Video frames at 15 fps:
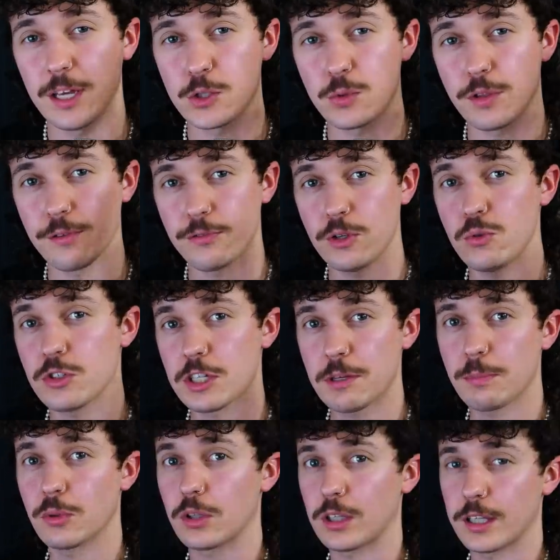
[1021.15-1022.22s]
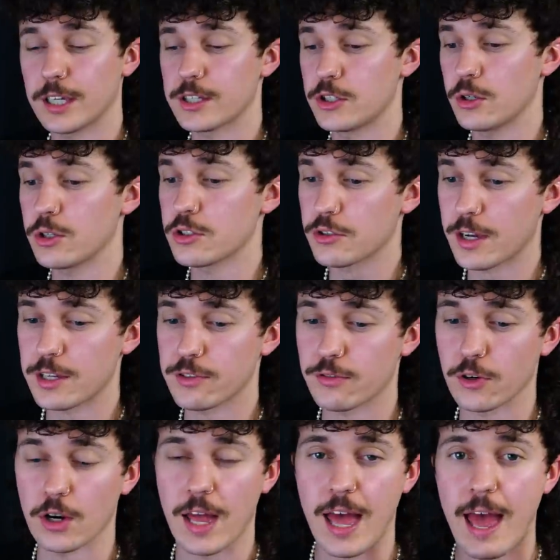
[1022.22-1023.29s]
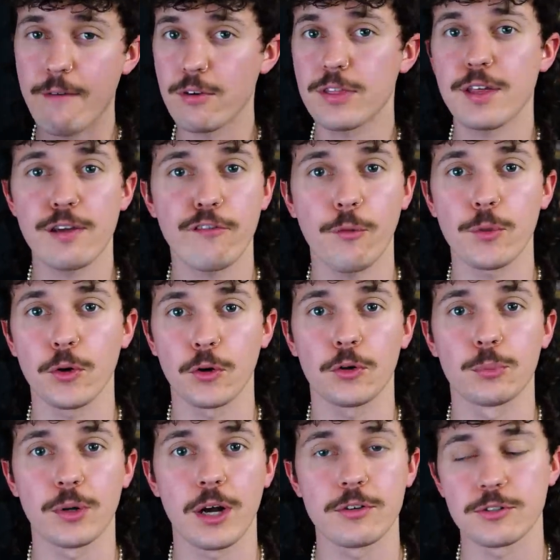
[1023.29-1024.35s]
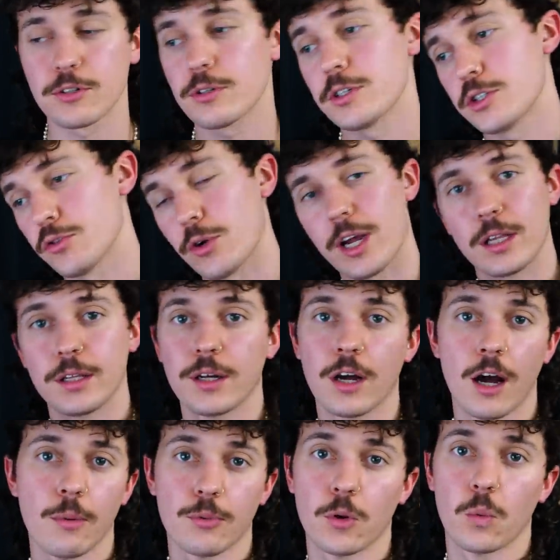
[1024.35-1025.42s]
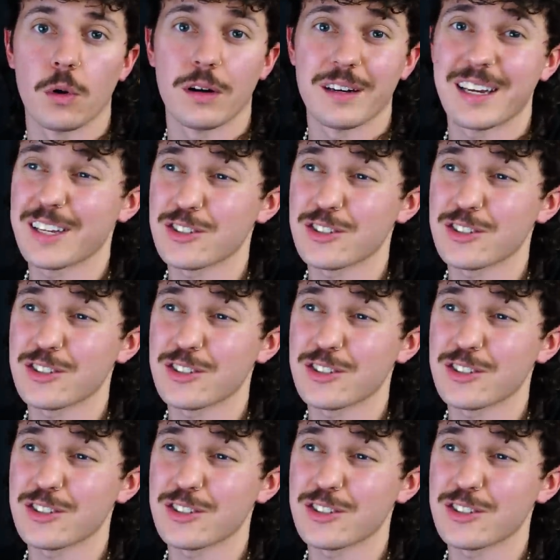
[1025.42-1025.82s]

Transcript: Because with a few simple clicks, you can transfer everything from your old browser directly to Opera One.